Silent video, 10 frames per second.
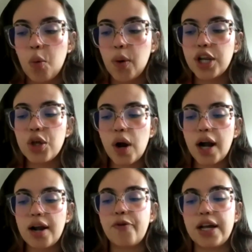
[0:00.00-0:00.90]
When you
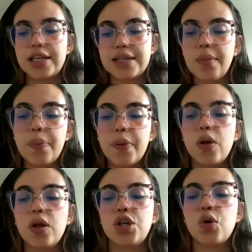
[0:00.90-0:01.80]
are, for
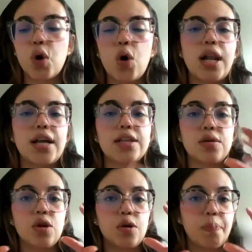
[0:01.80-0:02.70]
example, you go like
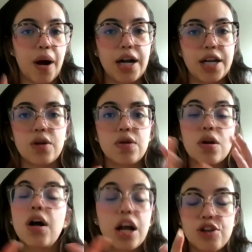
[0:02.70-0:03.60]
your party or
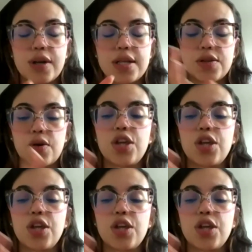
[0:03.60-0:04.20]
your country